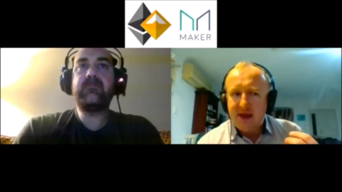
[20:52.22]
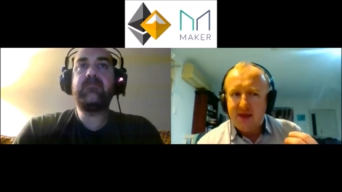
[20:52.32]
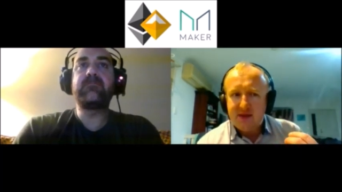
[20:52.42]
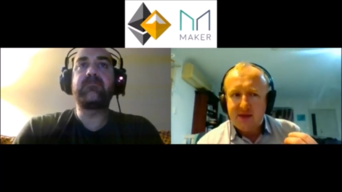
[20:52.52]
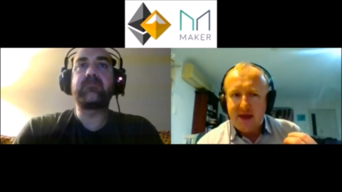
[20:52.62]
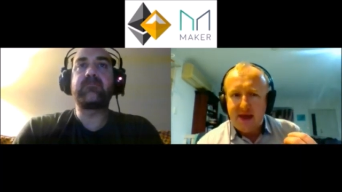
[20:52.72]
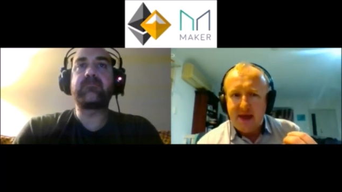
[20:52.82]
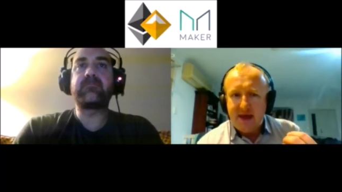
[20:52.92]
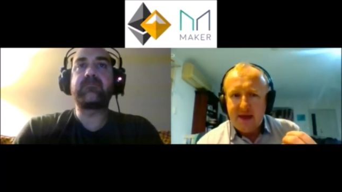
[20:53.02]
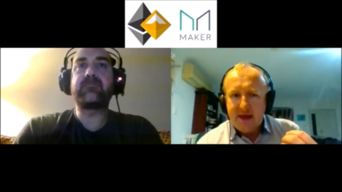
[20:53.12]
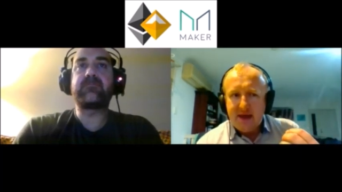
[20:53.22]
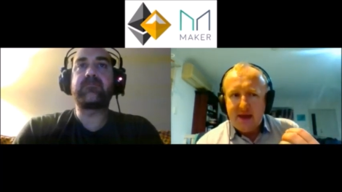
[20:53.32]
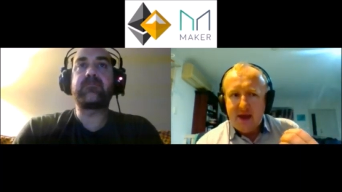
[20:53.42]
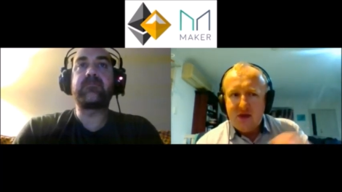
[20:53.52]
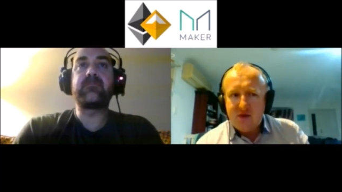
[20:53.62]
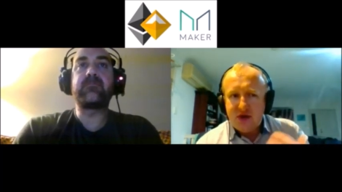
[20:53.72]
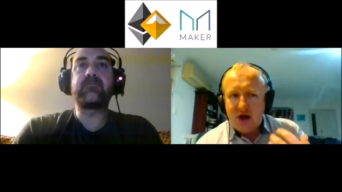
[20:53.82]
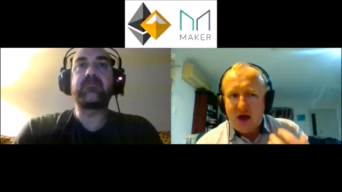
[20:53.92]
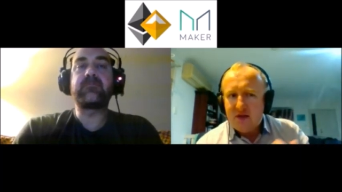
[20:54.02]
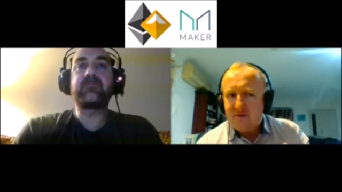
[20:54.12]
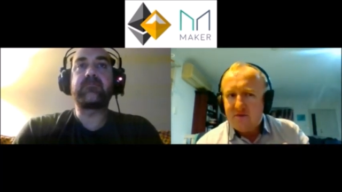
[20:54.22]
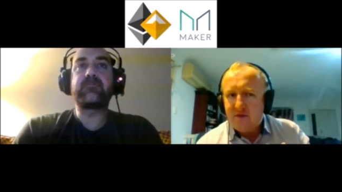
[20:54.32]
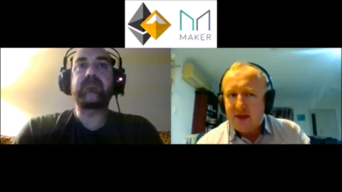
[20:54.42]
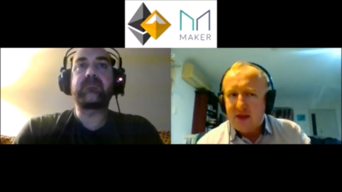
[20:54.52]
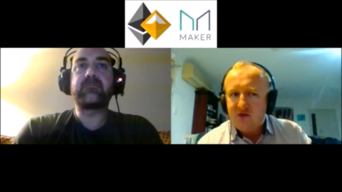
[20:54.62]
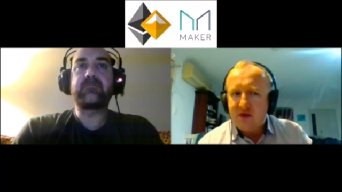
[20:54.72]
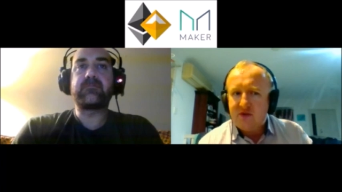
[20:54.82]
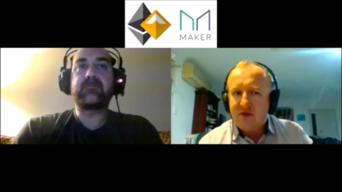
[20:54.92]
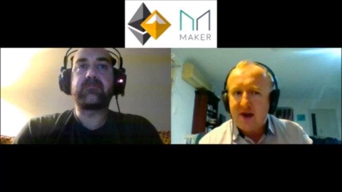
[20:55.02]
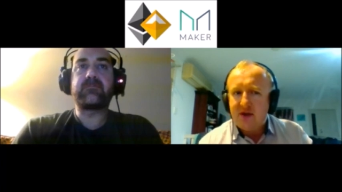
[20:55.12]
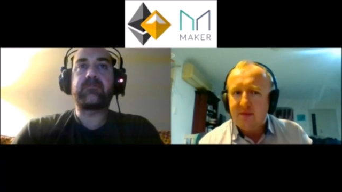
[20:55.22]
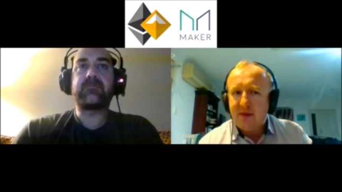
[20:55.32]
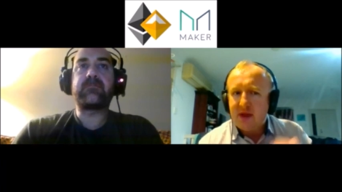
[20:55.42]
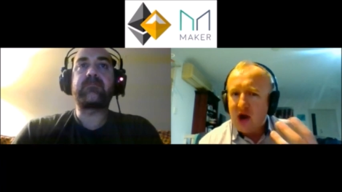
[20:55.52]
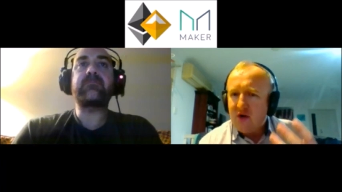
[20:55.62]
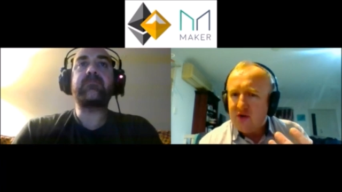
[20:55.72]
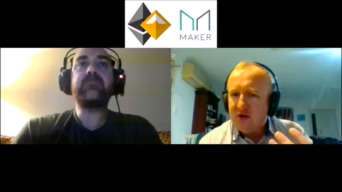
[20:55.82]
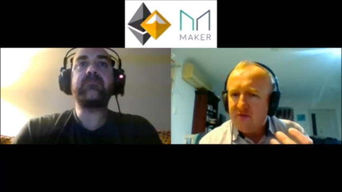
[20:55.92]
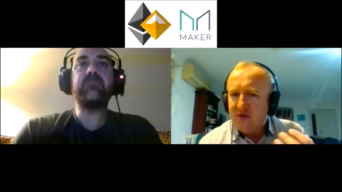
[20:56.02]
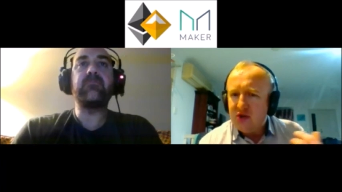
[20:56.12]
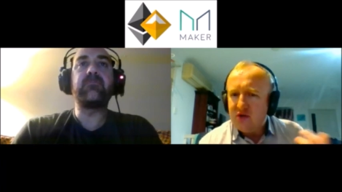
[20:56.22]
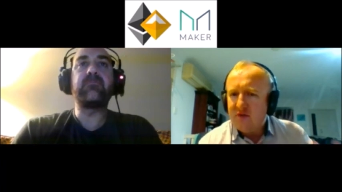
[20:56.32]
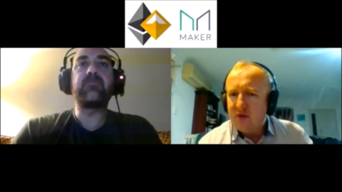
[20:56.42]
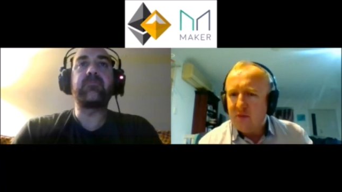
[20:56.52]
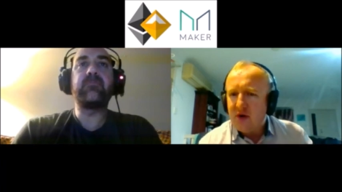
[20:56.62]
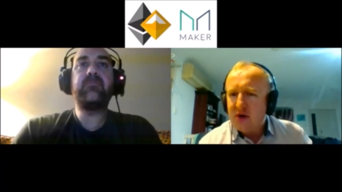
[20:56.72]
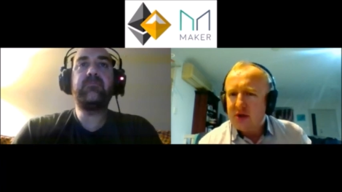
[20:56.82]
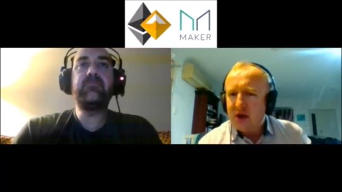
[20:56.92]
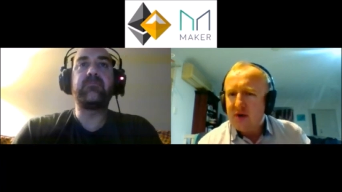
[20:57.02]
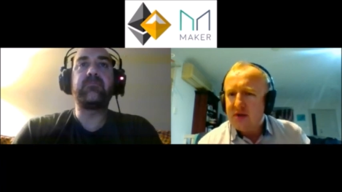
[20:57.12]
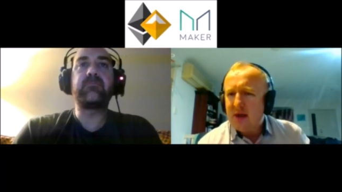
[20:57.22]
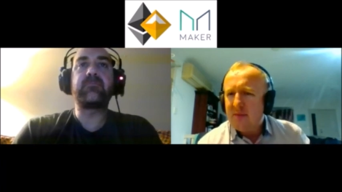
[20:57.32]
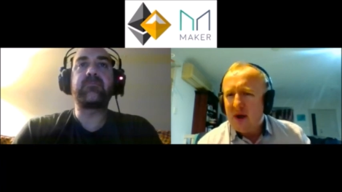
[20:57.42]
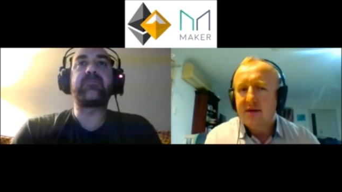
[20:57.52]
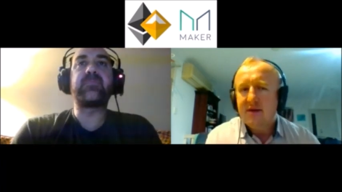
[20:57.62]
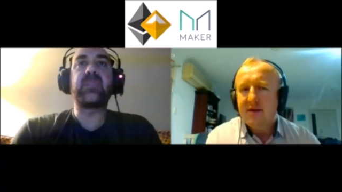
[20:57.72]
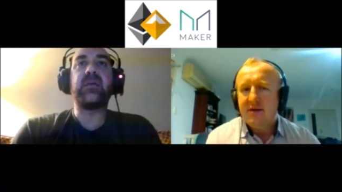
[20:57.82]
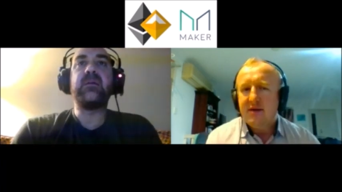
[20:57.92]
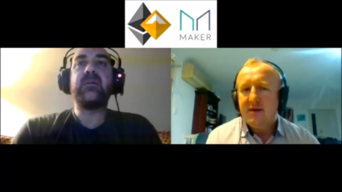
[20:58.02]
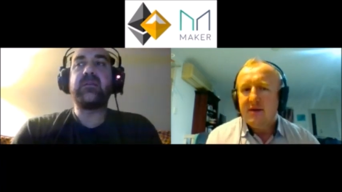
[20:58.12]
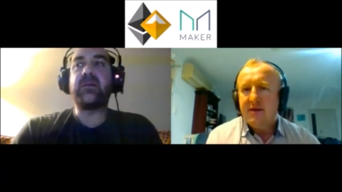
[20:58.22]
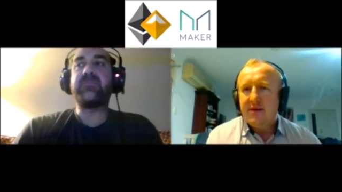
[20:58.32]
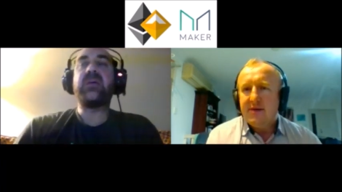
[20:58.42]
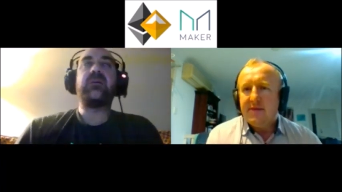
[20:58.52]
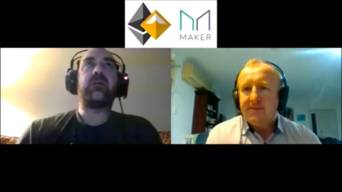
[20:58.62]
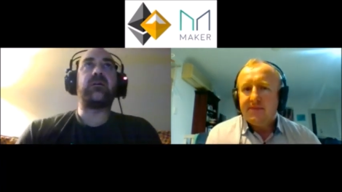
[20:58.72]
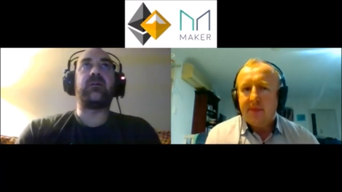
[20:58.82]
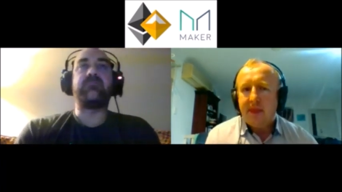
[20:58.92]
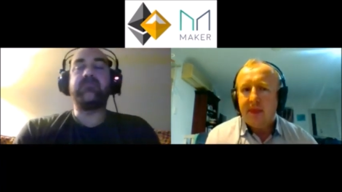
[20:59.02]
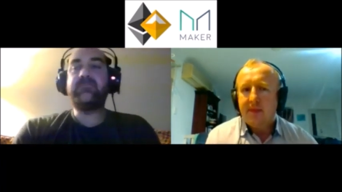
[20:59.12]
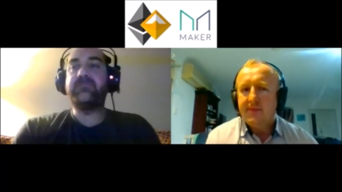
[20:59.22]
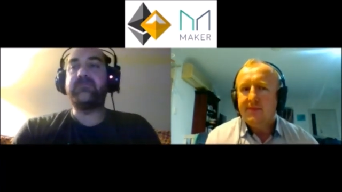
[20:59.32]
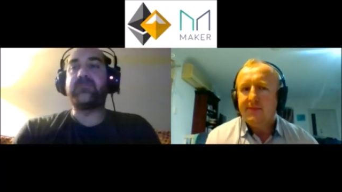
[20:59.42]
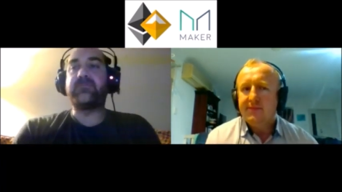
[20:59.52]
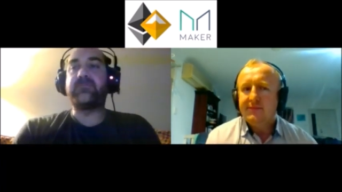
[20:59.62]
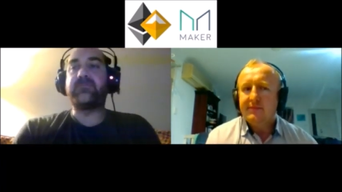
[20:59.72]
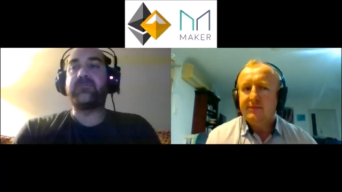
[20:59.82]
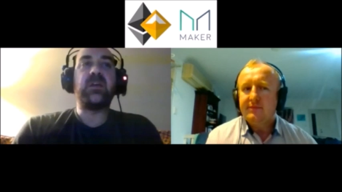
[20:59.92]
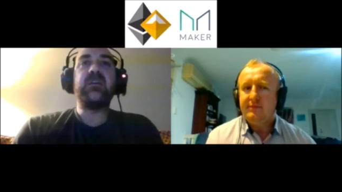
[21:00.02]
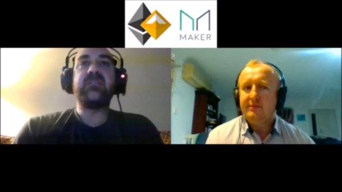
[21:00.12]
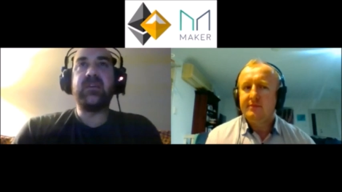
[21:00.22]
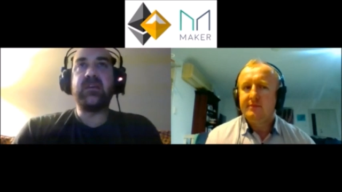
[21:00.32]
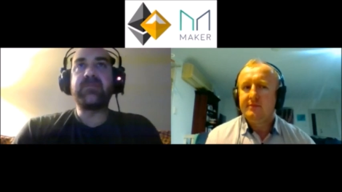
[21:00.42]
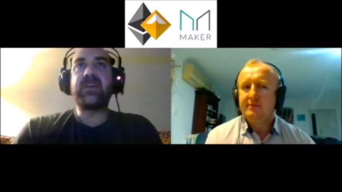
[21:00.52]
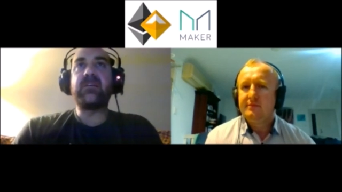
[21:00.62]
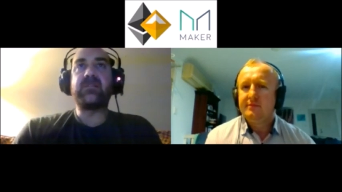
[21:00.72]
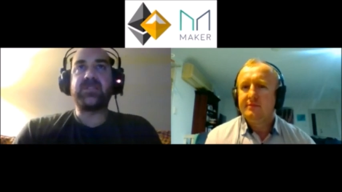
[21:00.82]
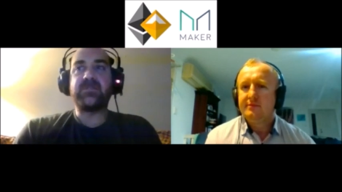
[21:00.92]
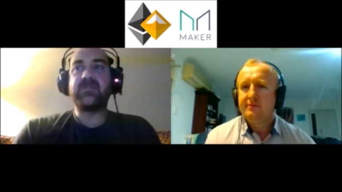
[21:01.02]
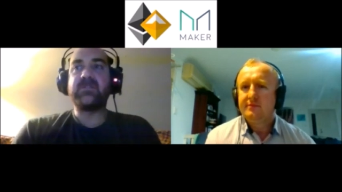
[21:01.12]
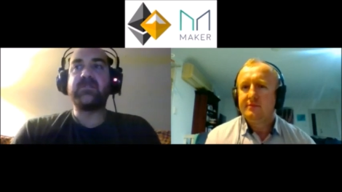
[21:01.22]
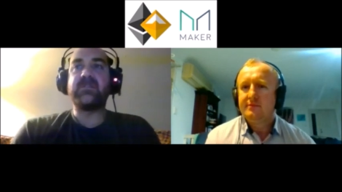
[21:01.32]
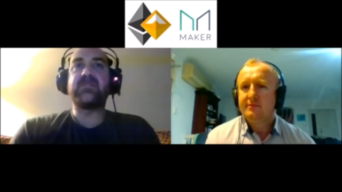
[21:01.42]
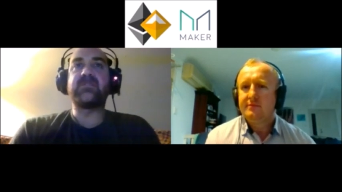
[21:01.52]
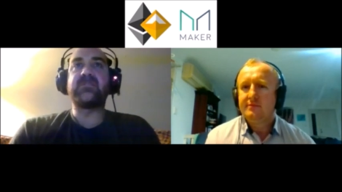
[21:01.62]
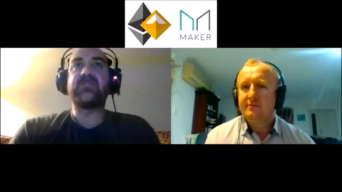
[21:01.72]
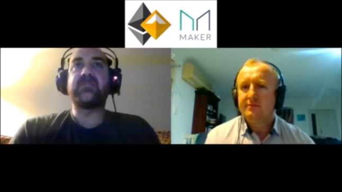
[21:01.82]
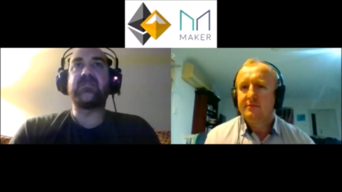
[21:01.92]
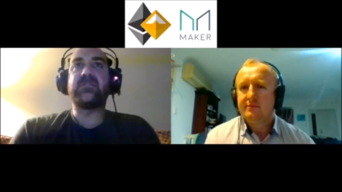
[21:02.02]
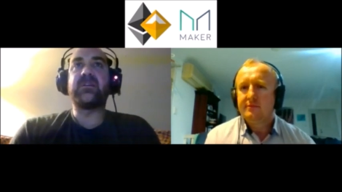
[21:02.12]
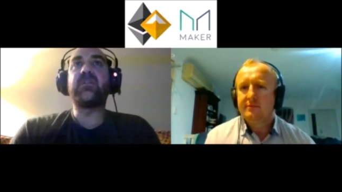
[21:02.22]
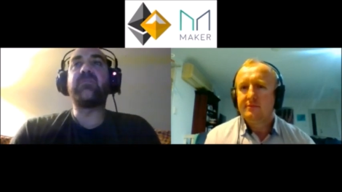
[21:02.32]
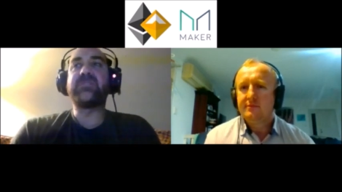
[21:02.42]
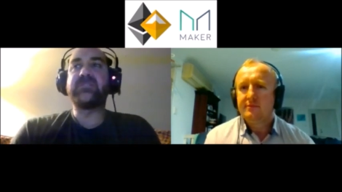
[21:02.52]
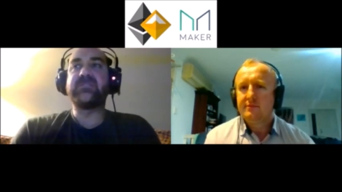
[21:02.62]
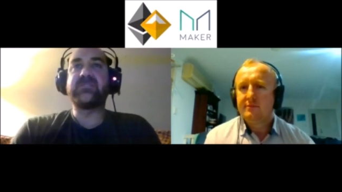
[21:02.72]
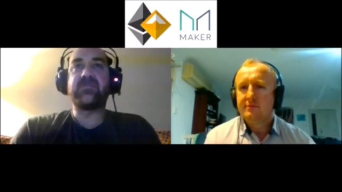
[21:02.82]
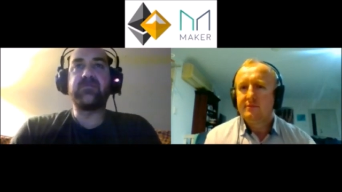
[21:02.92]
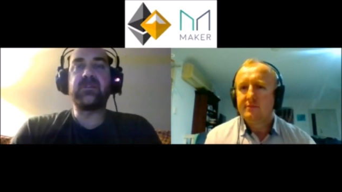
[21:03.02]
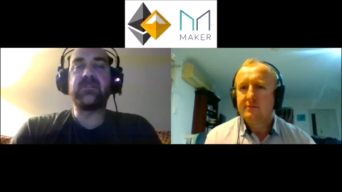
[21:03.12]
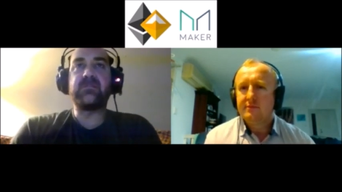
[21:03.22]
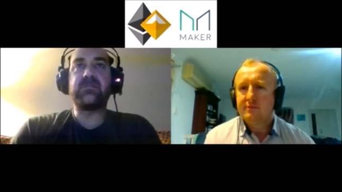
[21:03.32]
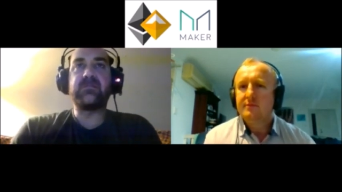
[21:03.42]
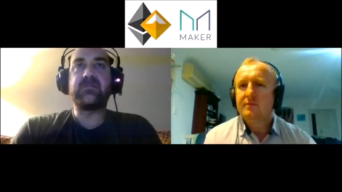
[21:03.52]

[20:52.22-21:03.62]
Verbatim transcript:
Speaker 1: is there a chance for the interest rate to be lower in the future if the price goes up?
Speaker 2: Yeah. So the MKR token is the governance token